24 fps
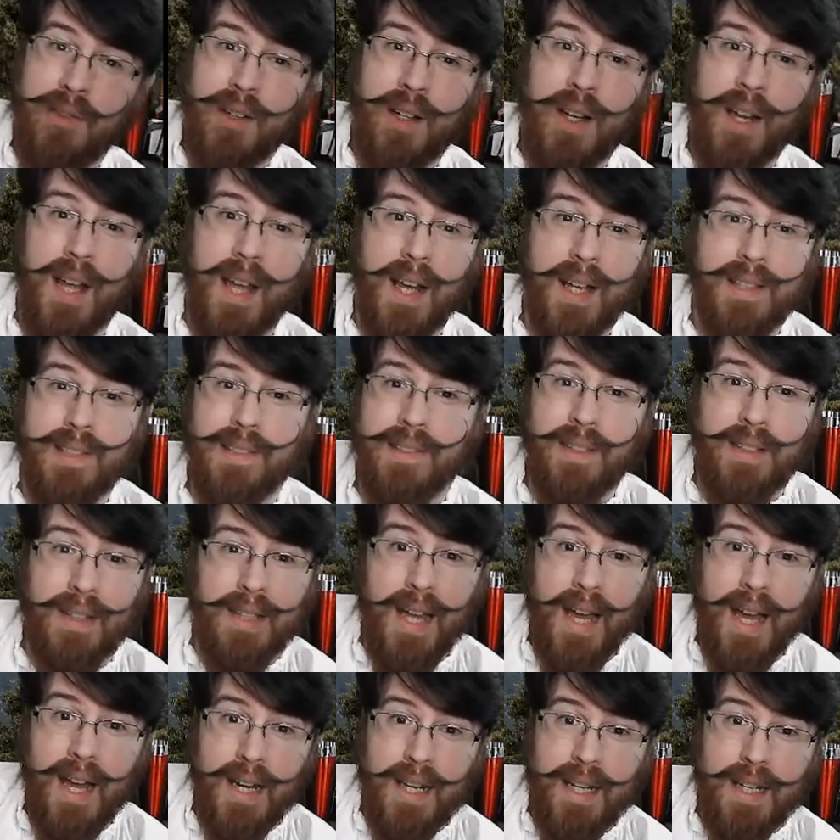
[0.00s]
castle
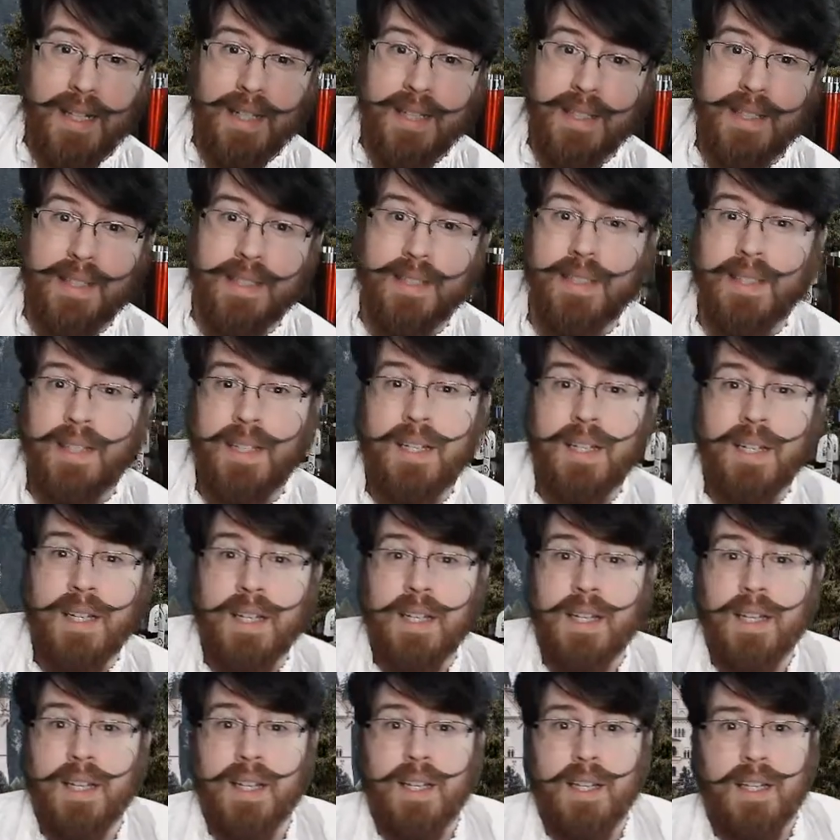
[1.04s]
that is.
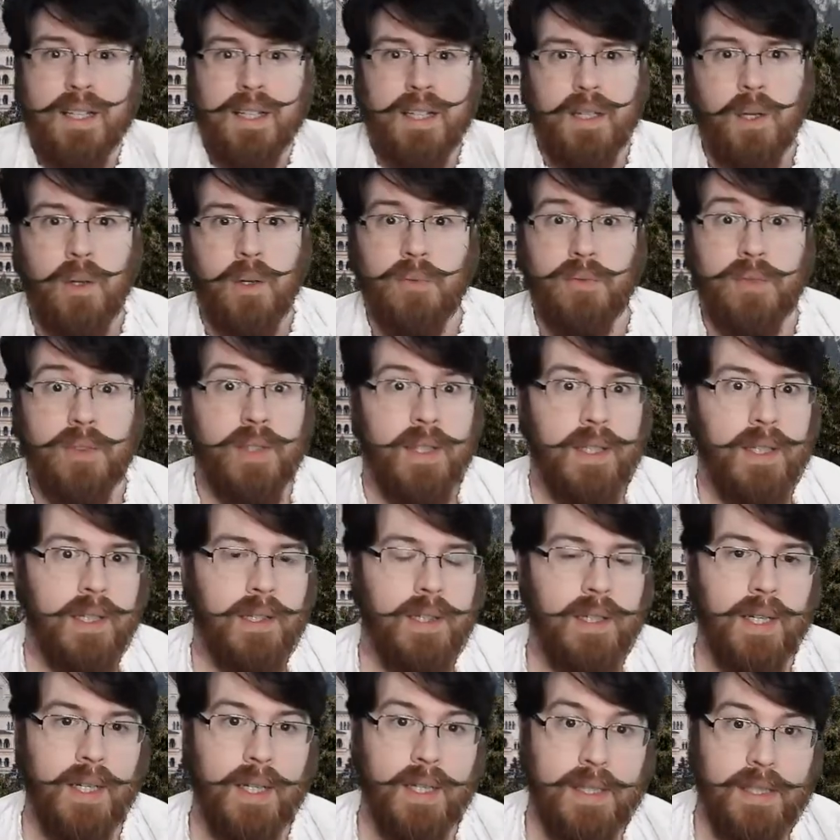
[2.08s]
Hopefully they're
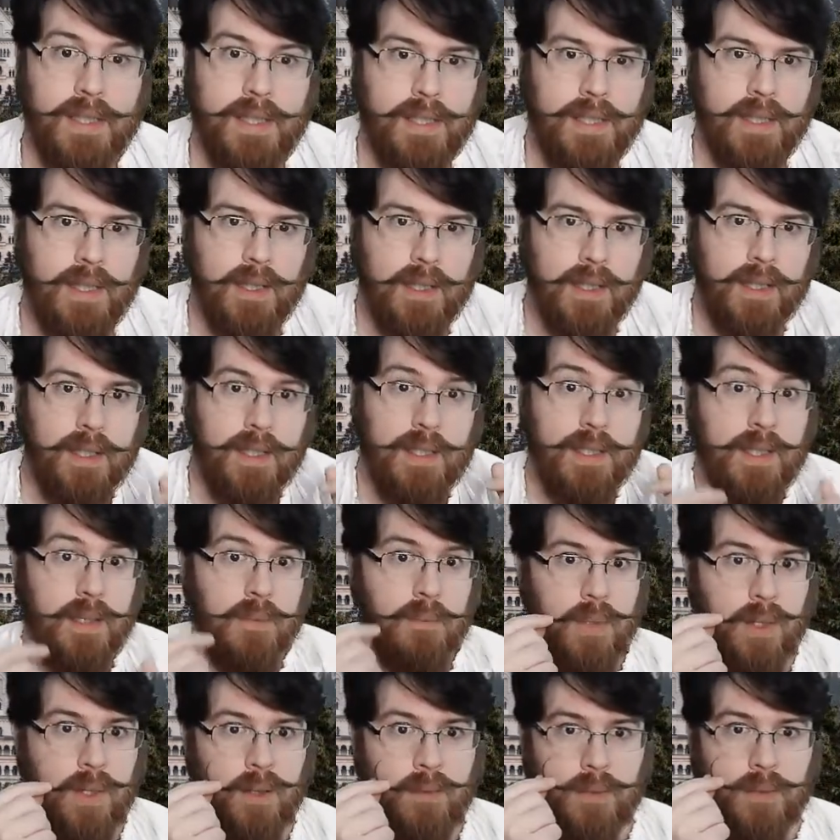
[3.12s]
nice, because I'm
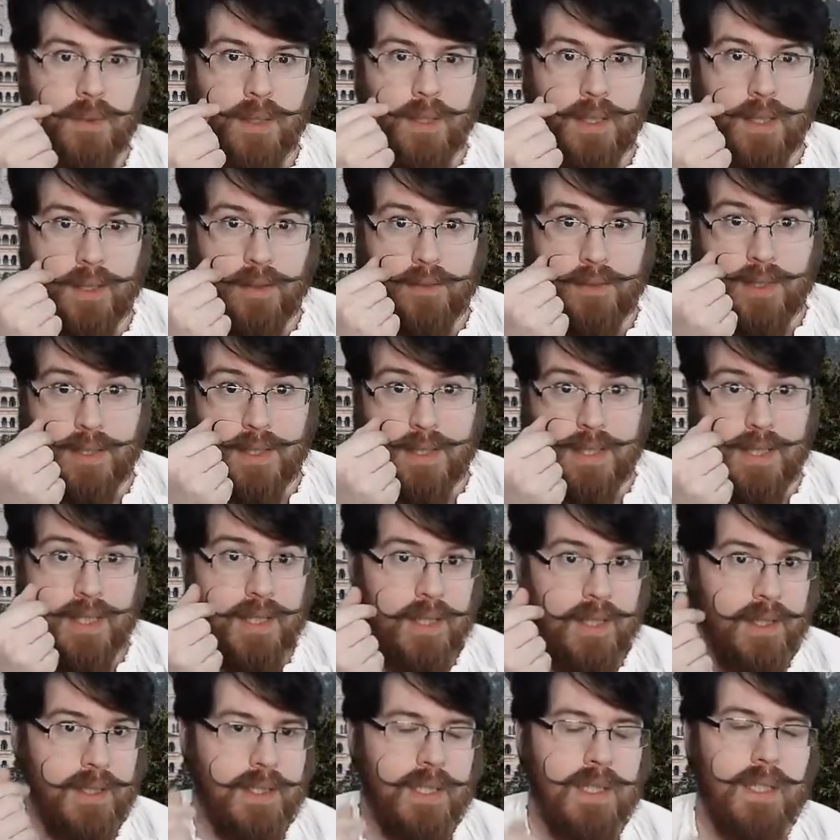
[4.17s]
probably going to have to stay
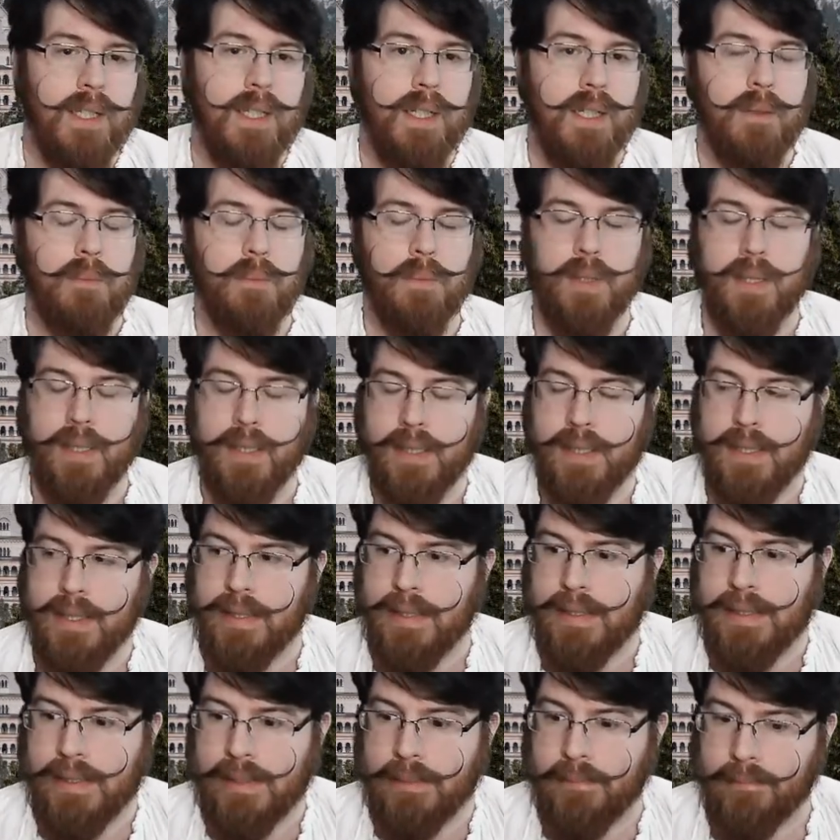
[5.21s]
there tonight. But
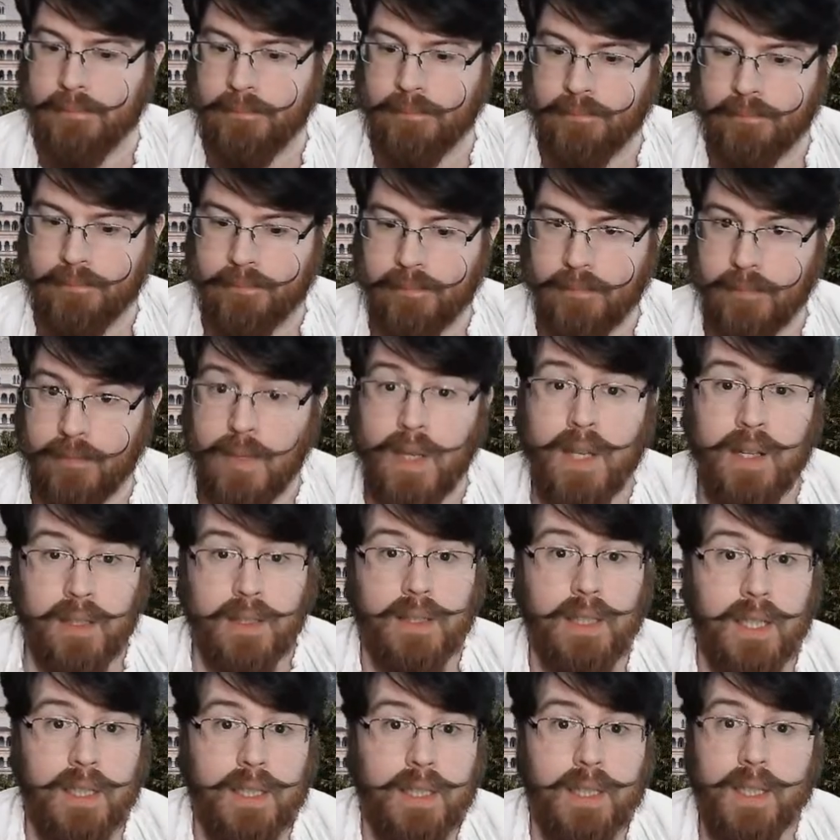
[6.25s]

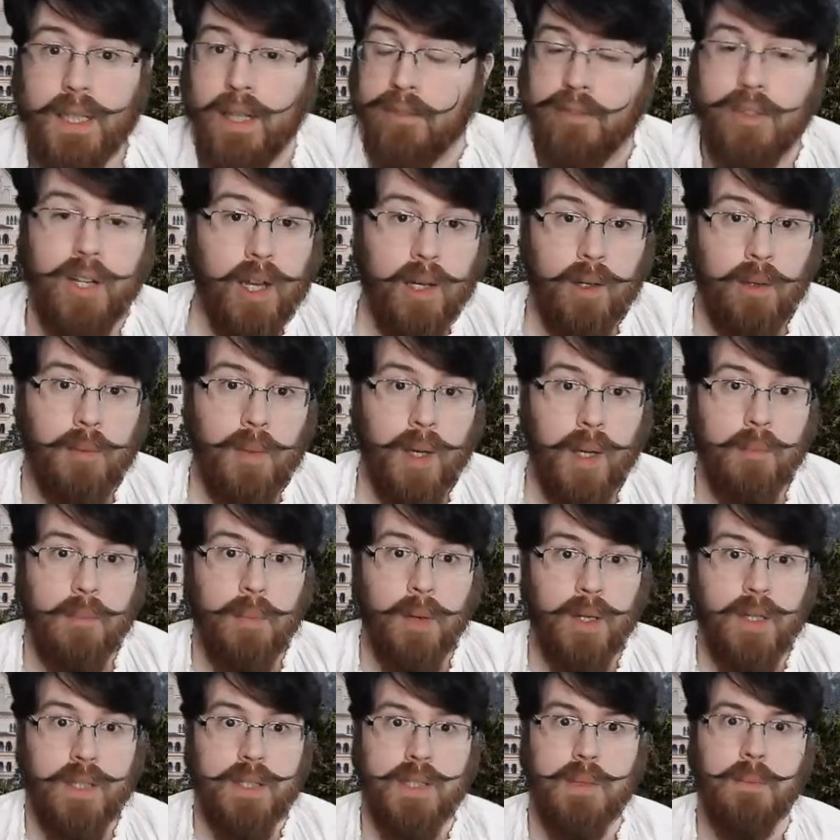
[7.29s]
luckily I've got all my
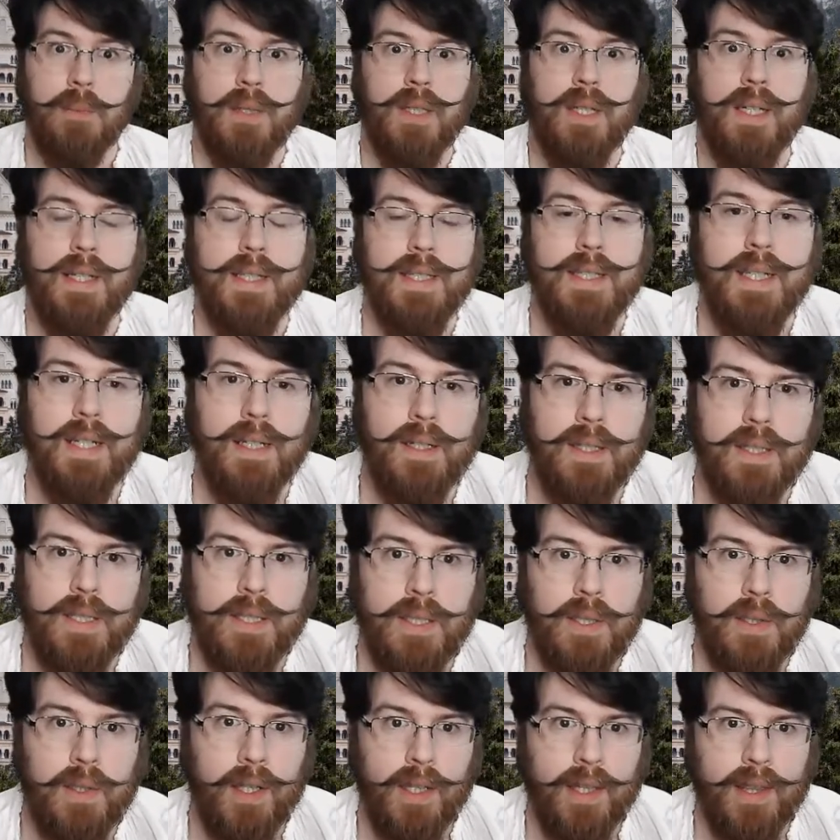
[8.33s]
bar supplies here,
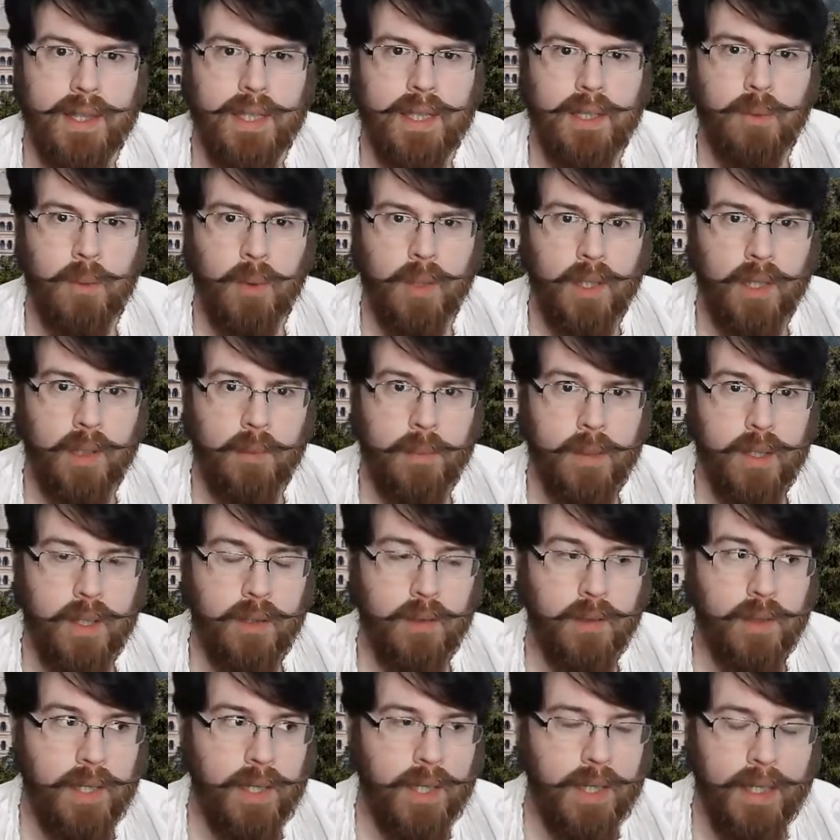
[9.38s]
so I think we're going to be
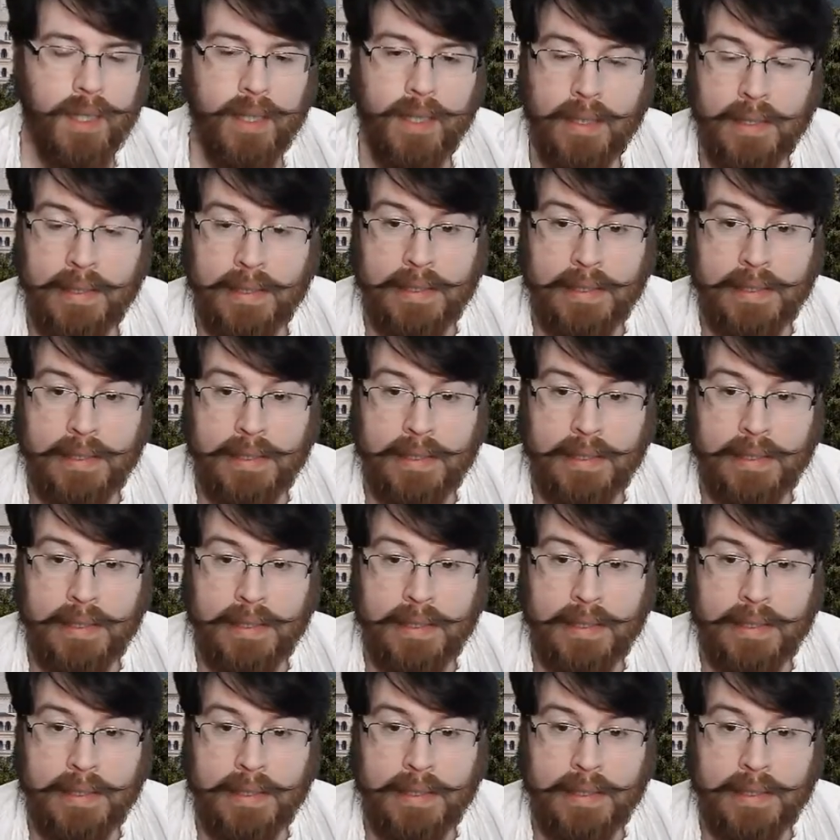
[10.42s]
okay